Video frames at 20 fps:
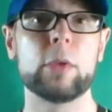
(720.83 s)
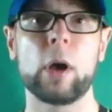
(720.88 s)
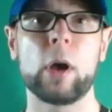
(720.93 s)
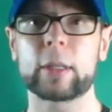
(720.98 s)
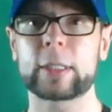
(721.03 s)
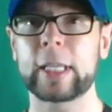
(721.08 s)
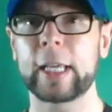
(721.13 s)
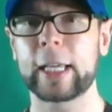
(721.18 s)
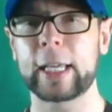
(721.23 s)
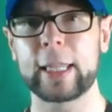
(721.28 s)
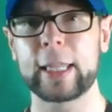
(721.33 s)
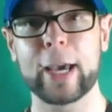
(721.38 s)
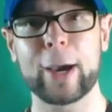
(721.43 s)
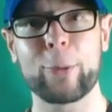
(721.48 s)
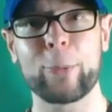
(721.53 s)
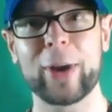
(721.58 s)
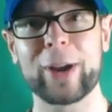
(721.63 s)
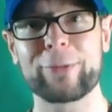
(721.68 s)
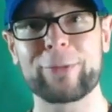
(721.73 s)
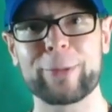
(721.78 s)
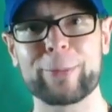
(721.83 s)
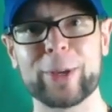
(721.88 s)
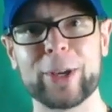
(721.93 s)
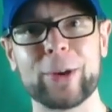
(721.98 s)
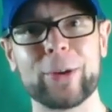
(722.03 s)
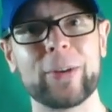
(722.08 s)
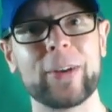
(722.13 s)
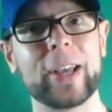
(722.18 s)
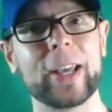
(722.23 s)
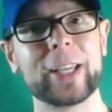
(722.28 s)
not taking that away from
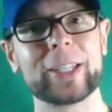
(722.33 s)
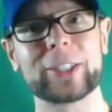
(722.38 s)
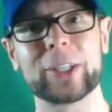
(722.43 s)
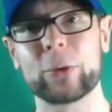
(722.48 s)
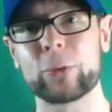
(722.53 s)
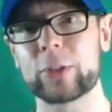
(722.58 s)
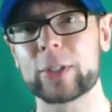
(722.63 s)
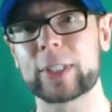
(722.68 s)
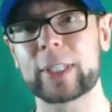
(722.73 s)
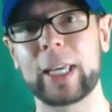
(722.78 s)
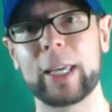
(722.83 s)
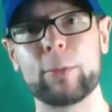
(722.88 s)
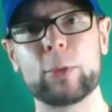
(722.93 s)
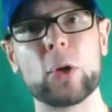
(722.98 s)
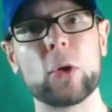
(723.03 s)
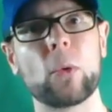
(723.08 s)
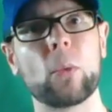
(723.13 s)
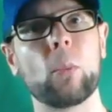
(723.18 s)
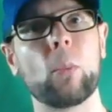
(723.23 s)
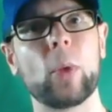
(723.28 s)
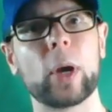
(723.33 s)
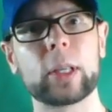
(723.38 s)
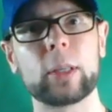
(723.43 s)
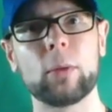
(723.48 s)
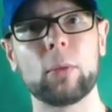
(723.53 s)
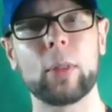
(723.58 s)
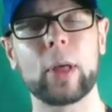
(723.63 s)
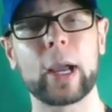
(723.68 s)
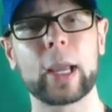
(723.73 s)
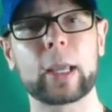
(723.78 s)
you. So just keep doing
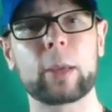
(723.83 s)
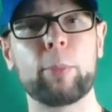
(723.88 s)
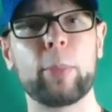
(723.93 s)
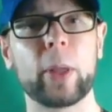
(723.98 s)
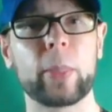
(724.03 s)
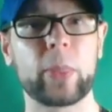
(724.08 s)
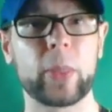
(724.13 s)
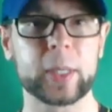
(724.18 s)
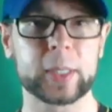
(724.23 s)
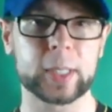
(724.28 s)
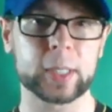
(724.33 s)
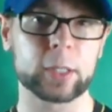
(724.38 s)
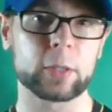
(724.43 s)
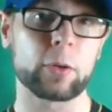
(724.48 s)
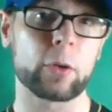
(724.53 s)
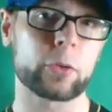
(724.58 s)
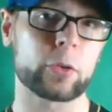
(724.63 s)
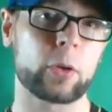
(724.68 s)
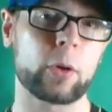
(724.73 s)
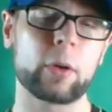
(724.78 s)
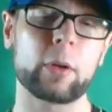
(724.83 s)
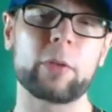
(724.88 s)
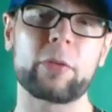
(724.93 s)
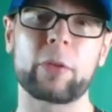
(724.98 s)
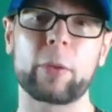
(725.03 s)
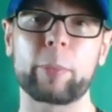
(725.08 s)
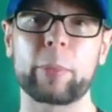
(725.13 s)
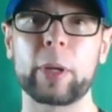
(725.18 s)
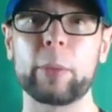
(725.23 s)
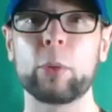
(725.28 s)
what you like. But this is an
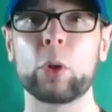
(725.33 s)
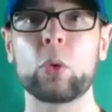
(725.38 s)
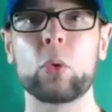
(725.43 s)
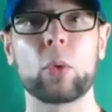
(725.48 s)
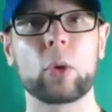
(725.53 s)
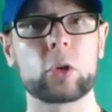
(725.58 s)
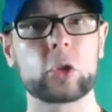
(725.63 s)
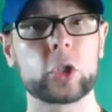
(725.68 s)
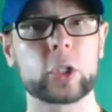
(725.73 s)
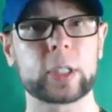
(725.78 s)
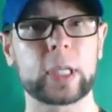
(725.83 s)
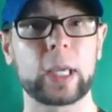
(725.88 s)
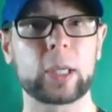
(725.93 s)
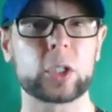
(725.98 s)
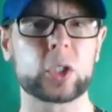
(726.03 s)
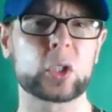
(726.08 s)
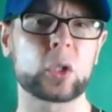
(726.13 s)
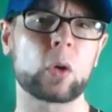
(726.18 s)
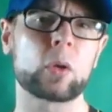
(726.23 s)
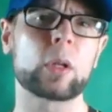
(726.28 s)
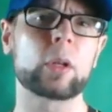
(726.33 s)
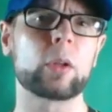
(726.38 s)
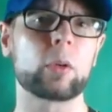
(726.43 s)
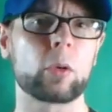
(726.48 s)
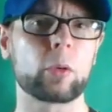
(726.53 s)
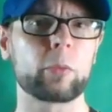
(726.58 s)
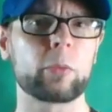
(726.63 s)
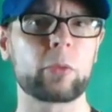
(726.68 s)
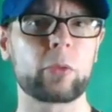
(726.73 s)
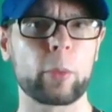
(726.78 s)
alternative for people who are just getting
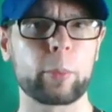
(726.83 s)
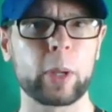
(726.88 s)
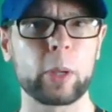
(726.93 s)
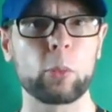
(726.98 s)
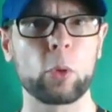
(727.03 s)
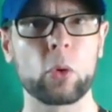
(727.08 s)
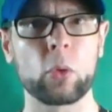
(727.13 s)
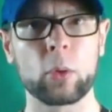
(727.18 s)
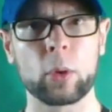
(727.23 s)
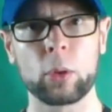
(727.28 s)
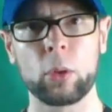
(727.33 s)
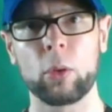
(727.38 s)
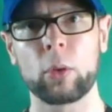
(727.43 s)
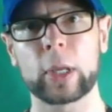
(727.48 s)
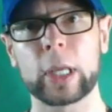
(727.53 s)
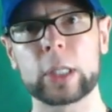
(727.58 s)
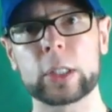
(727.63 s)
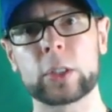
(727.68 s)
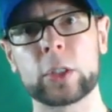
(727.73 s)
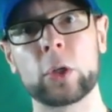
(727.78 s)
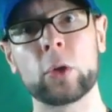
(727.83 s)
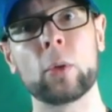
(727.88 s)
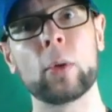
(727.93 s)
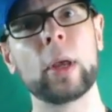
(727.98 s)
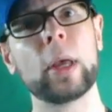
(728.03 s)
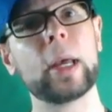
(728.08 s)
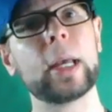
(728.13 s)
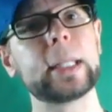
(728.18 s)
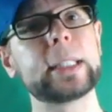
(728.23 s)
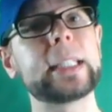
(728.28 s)
started, or for people who are looking
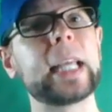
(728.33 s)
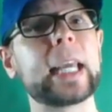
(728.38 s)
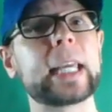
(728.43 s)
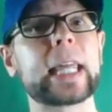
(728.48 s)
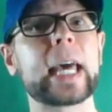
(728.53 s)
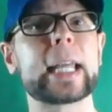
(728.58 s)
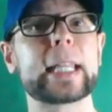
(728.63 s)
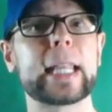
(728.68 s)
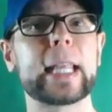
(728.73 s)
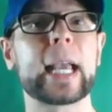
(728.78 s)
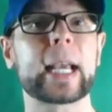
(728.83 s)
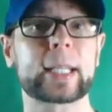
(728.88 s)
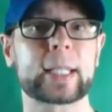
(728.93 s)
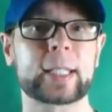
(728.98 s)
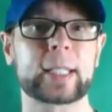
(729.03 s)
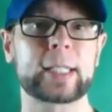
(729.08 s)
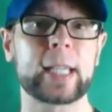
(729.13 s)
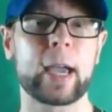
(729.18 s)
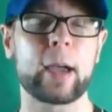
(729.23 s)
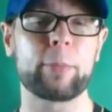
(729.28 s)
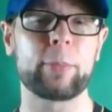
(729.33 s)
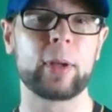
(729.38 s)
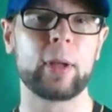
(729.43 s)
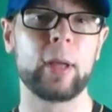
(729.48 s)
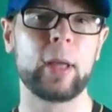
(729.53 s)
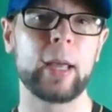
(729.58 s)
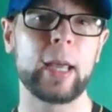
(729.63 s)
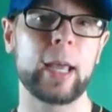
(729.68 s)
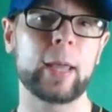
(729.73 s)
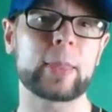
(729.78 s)
to take that next step,
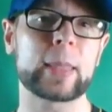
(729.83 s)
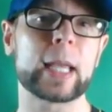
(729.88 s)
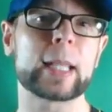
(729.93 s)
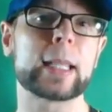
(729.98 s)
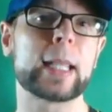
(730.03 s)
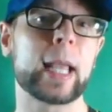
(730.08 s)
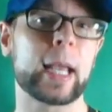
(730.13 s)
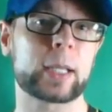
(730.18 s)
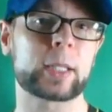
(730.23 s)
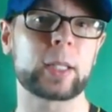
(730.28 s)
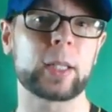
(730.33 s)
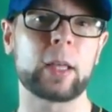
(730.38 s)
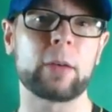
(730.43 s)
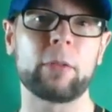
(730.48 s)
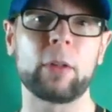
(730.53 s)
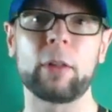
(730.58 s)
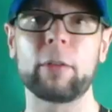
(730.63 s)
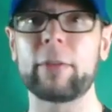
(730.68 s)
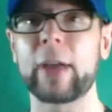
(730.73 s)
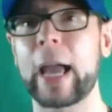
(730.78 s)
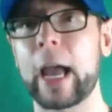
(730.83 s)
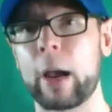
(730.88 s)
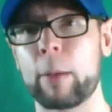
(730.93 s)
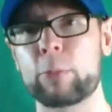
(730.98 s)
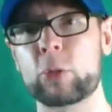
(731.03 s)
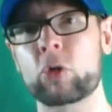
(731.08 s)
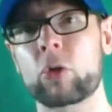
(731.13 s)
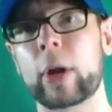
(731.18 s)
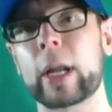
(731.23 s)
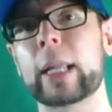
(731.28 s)
hit that next level of
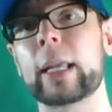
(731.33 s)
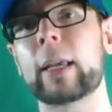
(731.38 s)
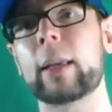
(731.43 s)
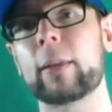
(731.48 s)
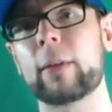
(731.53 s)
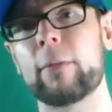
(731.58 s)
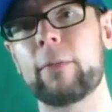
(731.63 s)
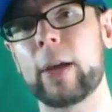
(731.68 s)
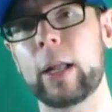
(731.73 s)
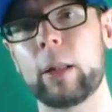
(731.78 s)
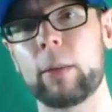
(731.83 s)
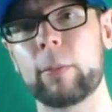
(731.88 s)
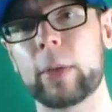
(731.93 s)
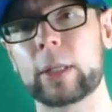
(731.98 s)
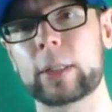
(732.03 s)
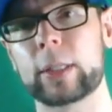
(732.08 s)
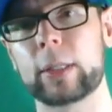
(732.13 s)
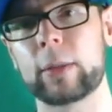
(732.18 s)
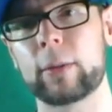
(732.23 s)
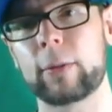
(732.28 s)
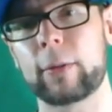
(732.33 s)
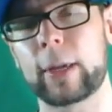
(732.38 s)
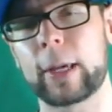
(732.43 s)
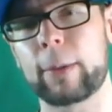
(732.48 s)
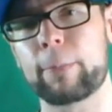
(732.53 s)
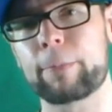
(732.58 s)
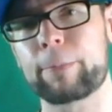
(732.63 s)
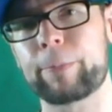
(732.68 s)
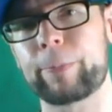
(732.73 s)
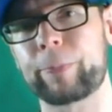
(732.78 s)
ab training and development,
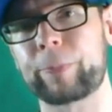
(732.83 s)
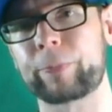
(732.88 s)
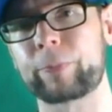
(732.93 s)
okay?